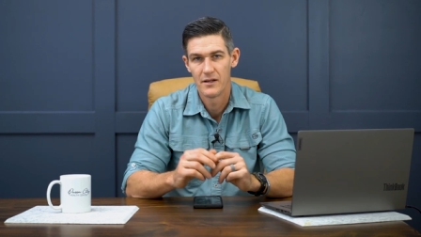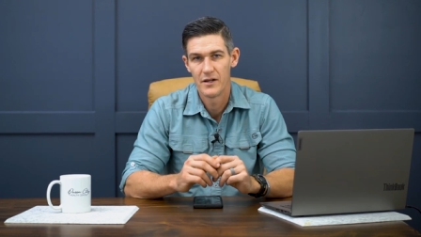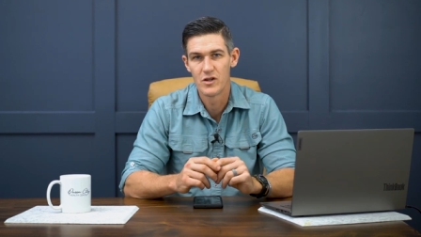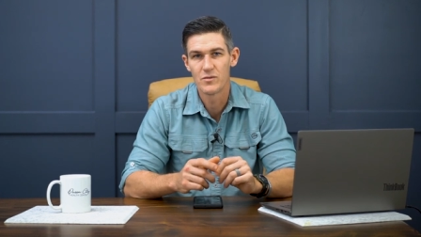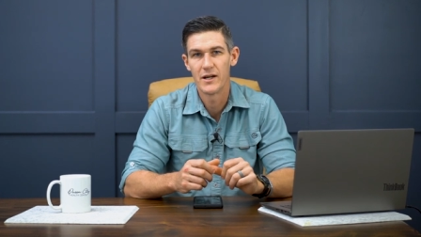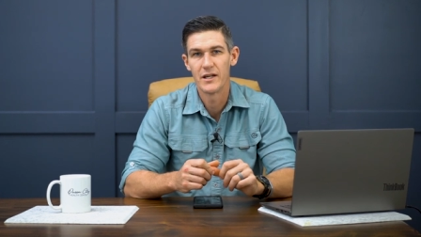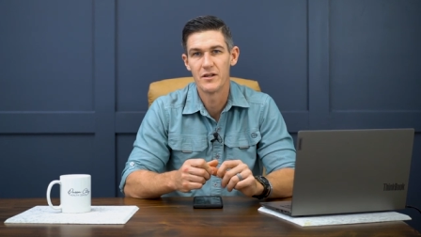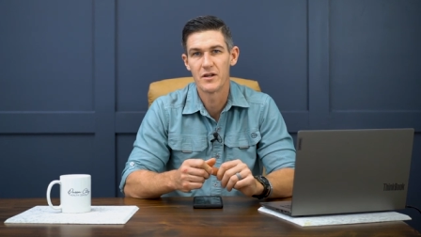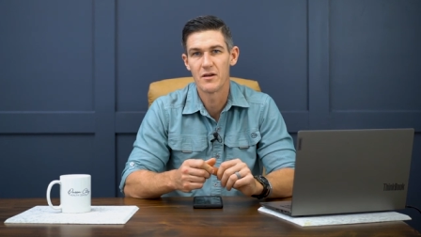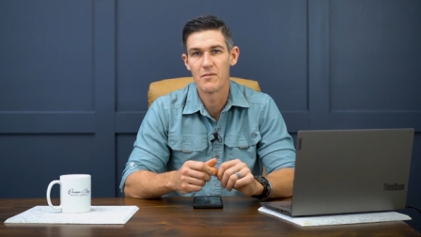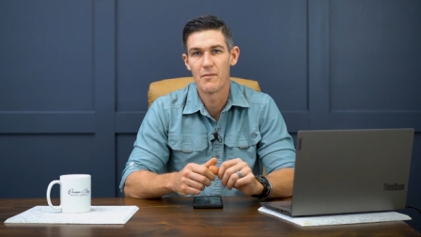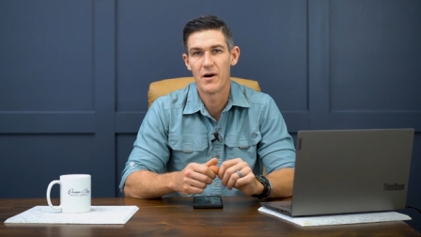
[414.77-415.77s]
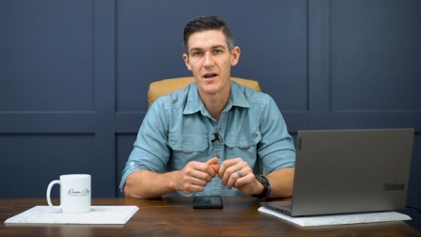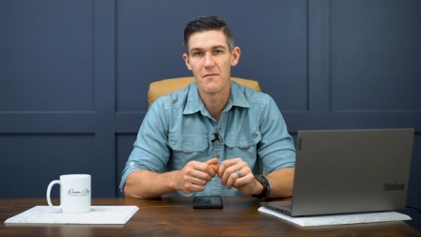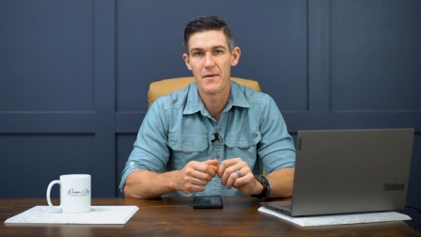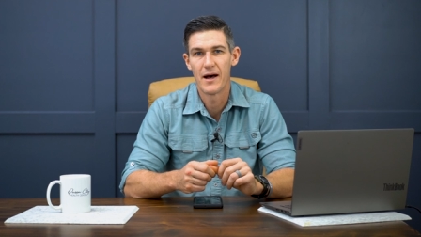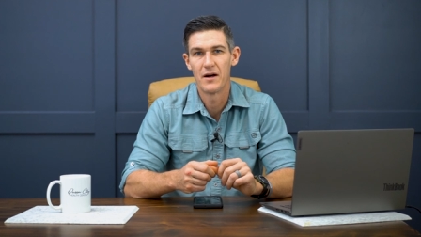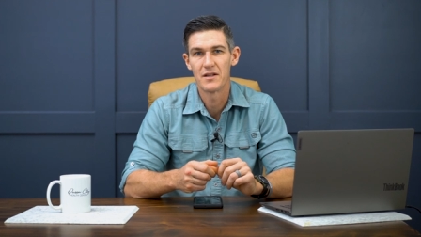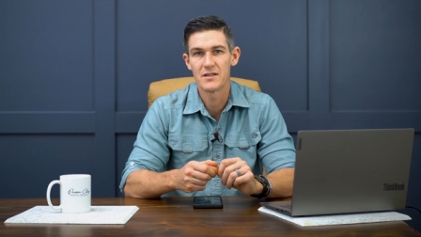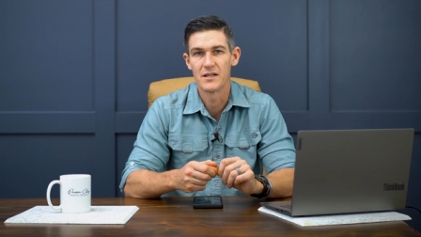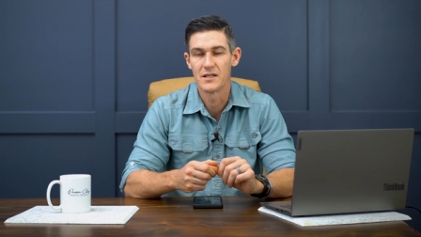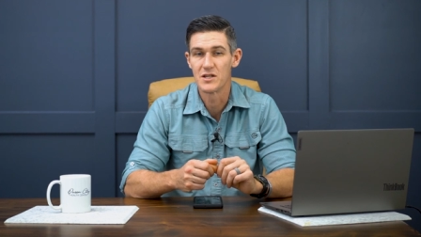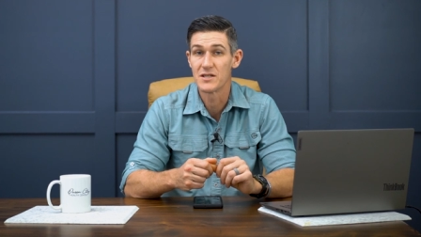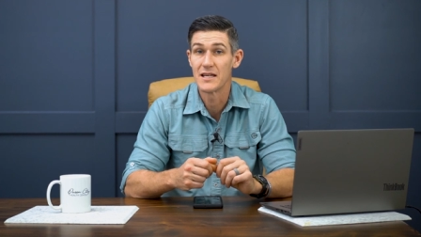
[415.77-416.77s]
here's what I need to get my body in balance,
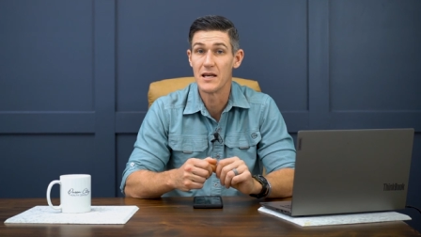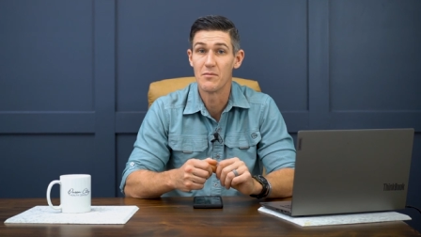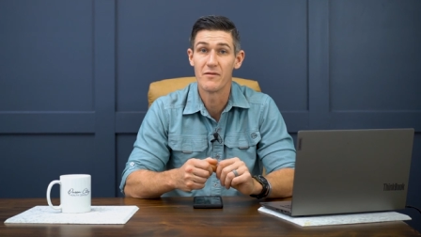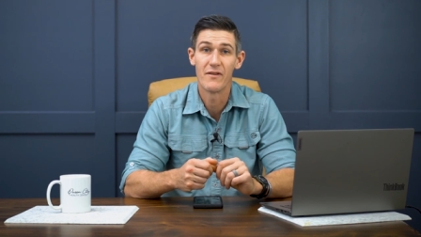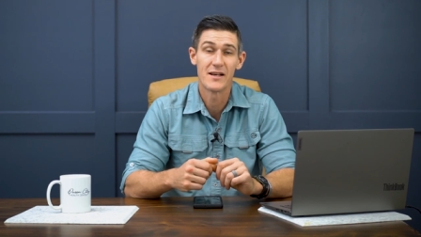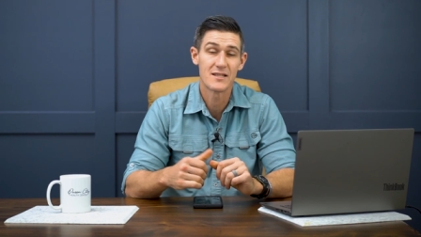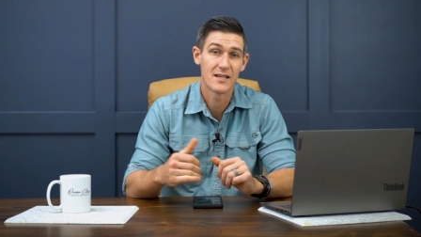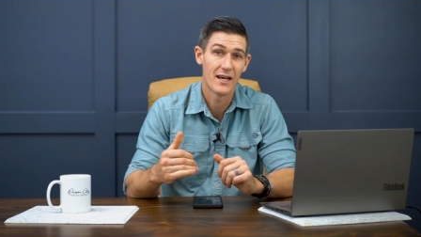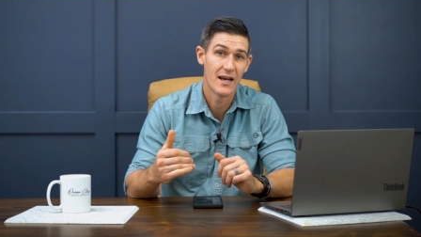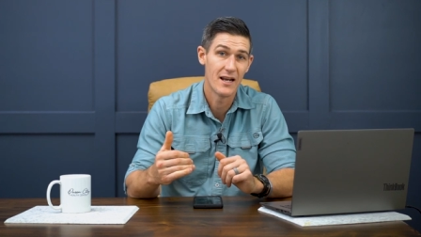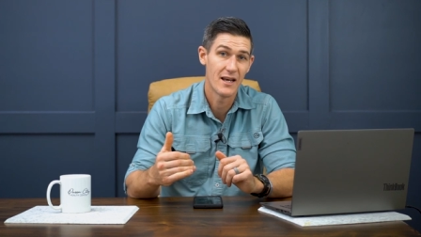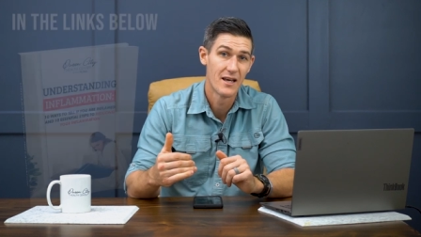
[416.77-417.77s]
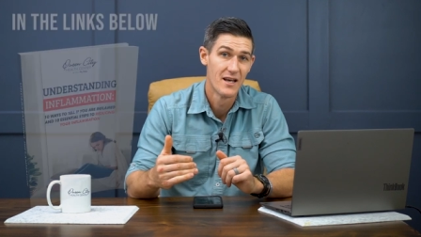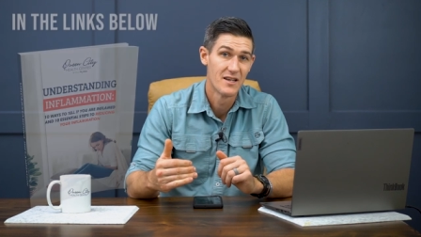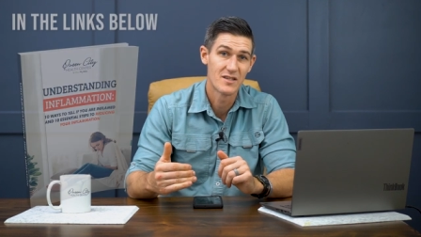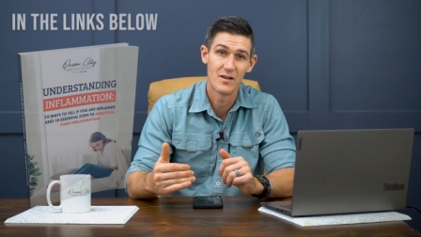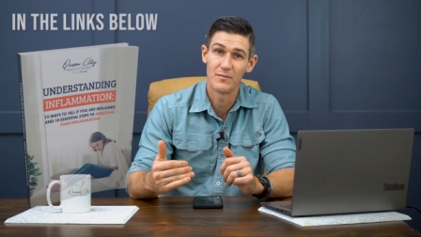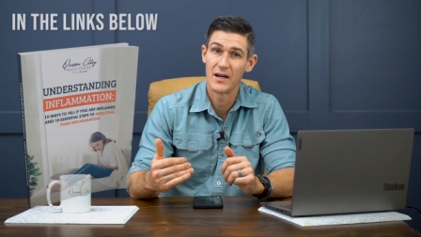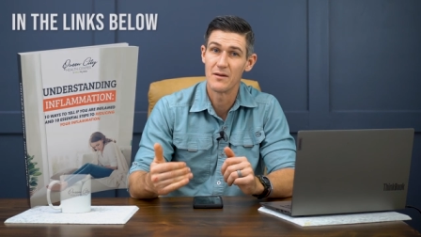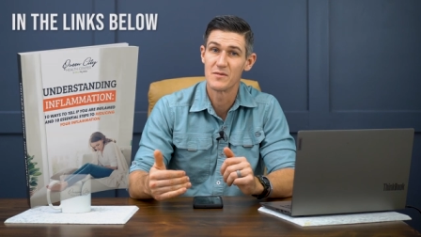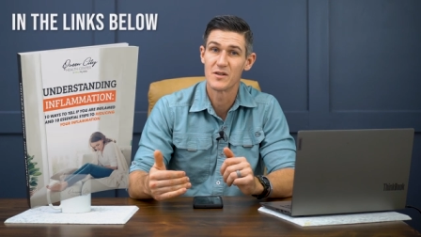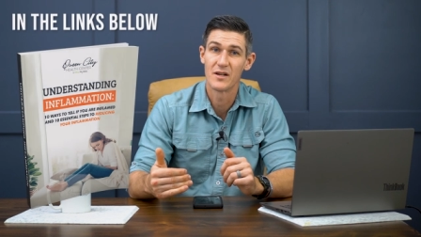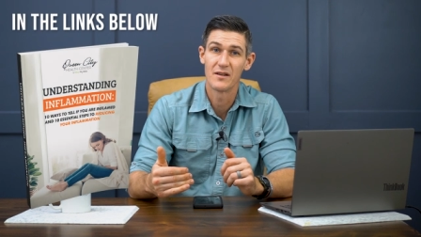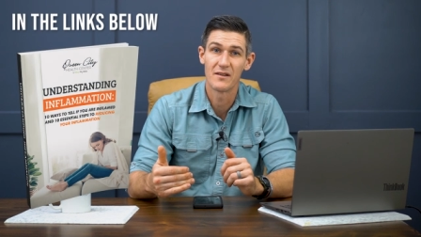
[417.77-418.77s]
and just keep investigating. Sometimes
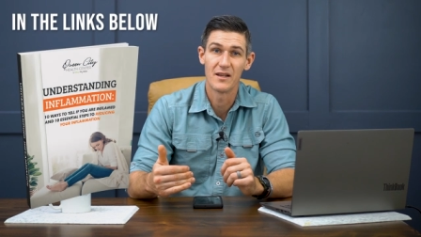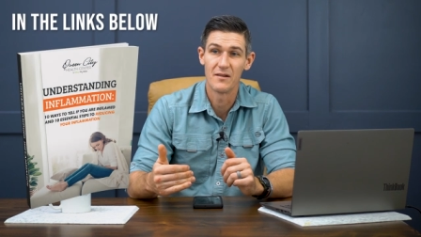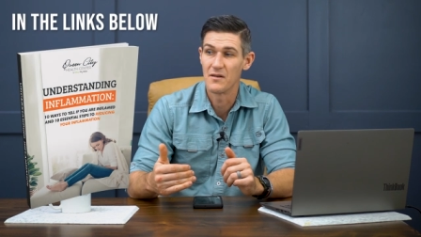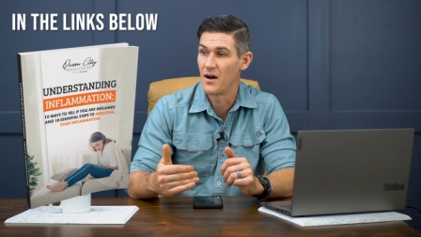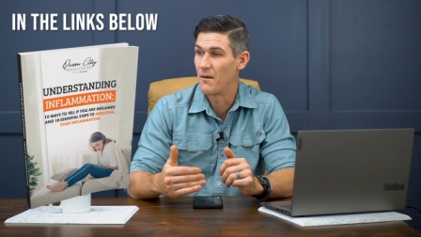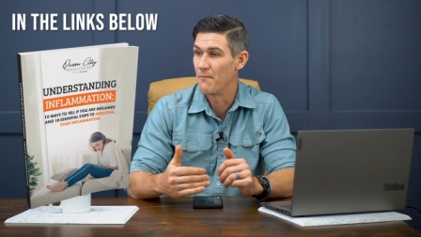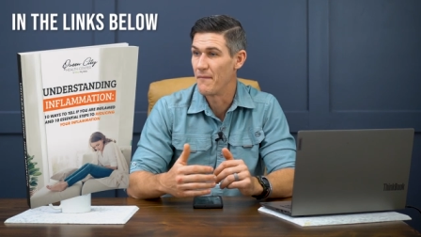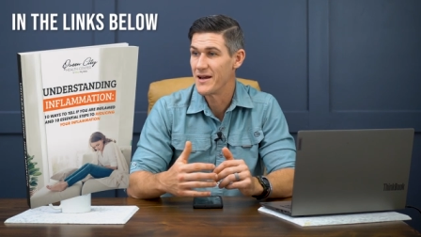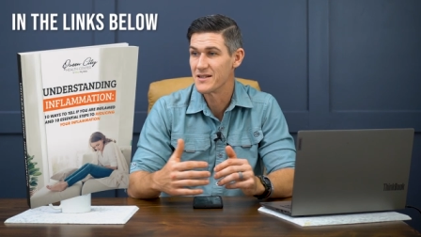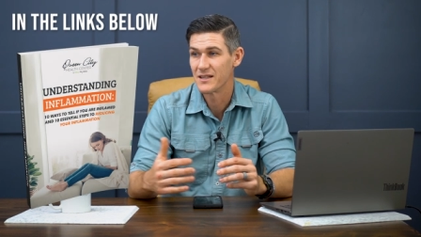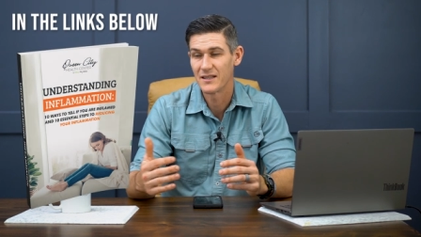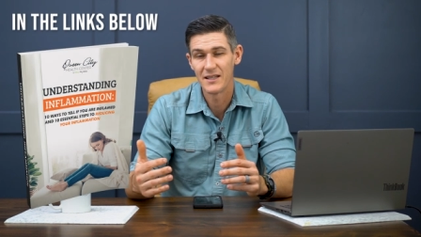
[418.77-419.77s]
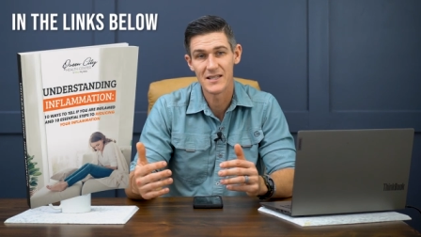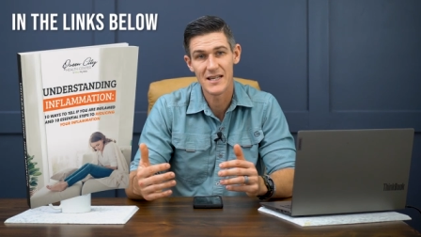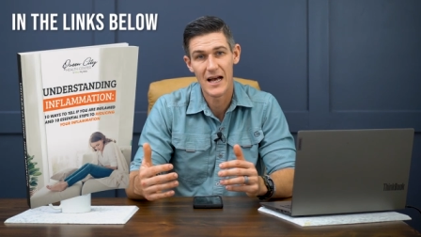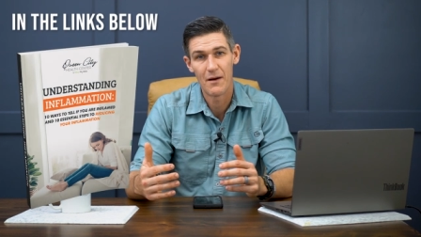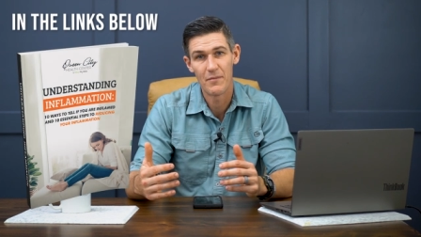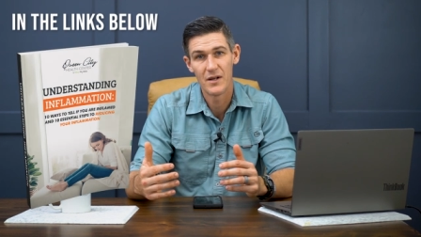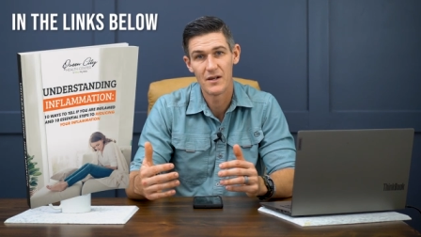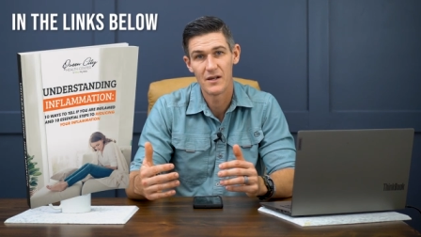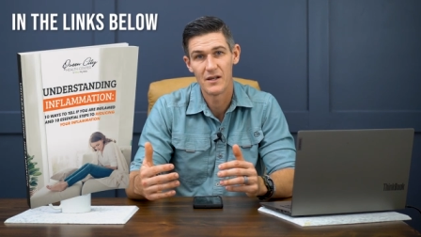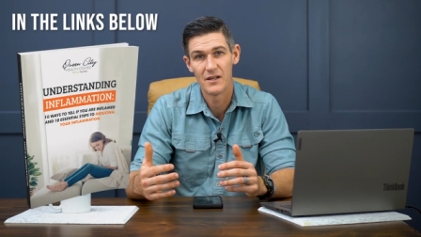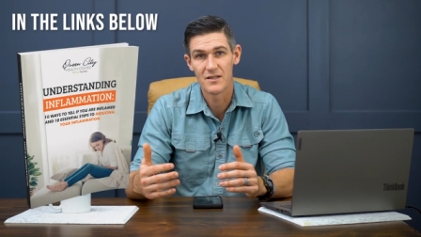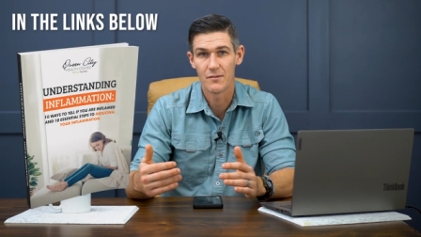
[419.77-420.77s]
you're gonna get amazing things happen,
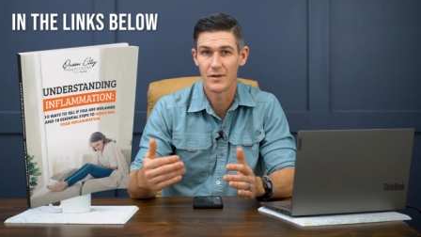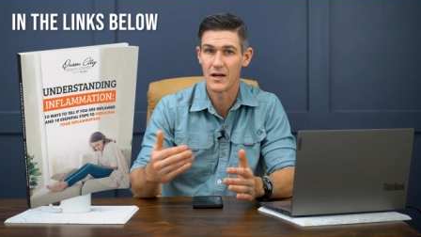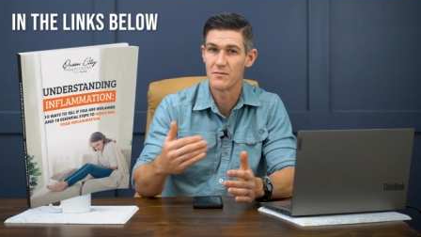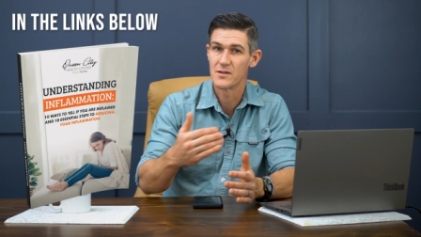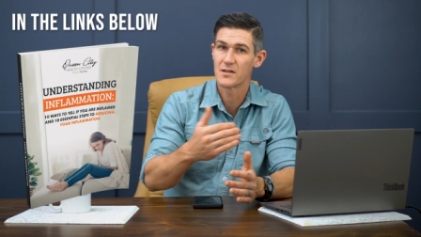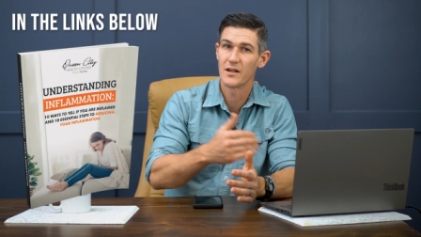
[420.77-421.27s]
and sometimes it's